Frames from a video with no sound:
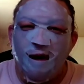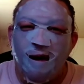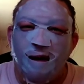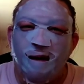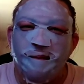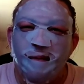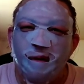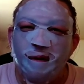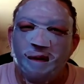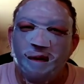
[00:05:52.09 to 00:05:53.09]

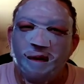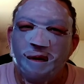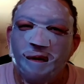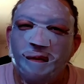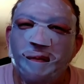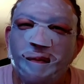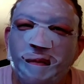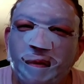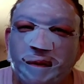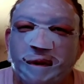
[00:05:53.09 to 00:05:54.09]
long.
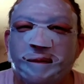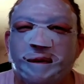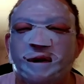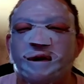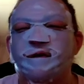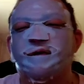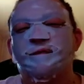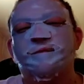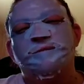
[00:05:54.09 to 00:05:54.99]
3 minutes.